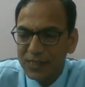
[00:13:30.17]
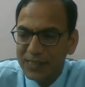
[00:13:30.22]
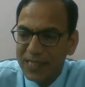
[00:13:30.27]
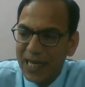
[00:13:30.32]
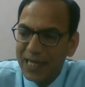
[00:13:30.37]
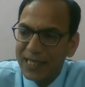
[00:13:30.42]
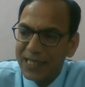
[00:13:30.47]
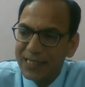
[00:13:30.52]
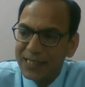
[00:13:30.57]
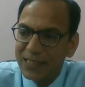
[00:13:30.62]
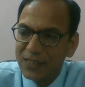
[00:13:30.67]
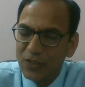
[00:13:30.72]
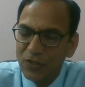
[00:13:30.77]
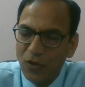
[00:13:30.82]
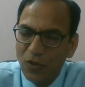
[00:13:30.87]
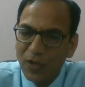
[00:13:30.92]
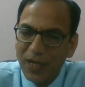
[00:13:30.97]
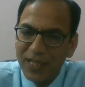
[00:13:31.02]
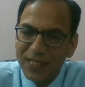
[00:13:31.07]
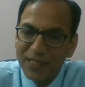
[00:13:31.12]
That is
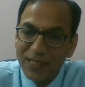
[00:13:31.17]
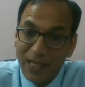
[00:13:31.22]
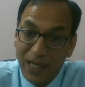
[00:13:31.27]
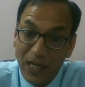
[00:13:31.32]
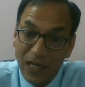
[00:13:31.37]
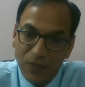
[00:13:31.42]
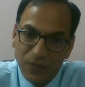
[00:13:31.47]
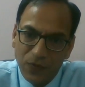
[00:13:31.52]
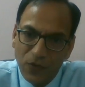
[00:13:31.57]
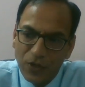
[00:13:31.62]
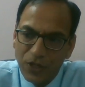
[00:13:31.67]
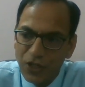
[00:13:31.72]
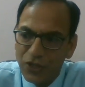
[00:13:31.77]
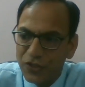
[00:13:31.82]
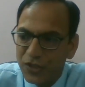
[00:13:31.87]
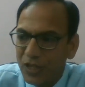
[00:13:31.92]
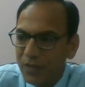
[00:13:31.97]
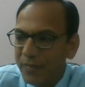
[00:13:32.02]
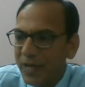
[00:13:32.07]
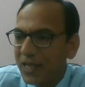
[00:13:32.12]
known as air
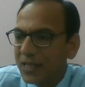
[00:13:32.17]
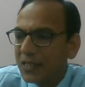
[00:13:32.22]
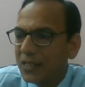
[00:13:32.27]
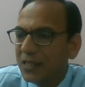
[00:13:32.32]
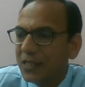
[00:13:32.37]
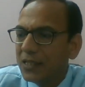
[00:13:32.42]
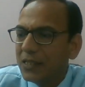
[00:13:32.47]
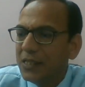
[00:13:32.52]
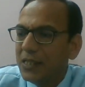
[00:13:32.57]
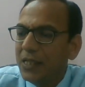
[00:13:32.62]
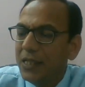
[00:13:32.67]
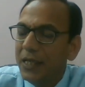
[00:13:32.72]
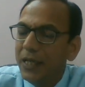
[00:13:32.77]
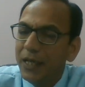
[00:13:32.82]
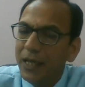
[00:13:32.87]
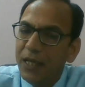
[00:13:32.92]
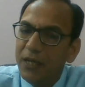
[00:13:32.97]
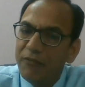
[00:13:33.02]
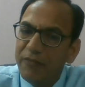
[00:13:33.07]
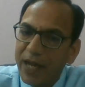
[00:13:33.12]
flotation method.
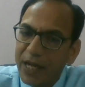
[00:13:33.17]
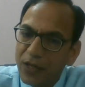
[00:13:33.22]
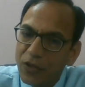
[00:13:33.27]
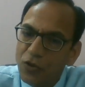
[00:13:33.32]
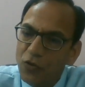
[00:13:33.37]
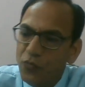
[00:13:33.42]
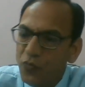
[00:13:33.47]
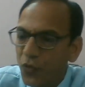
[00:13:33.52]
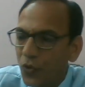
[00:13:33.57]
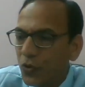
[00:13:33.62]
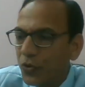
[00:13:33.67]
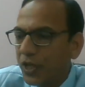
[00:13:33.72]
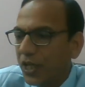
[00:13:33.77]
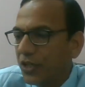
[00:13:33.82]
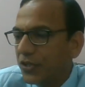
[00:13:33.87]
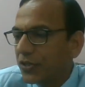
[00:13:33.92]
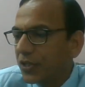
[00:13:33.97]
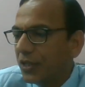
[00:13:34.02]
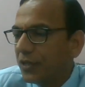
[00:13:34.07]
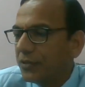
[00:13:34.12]
In vacuum
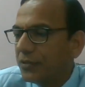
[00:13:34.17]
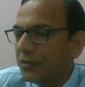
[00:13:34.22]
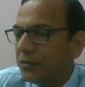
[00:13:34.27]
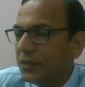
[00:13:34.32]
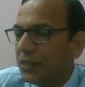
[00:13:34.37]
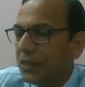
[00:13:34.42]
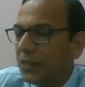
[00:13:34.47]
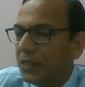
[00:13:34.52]
flotation,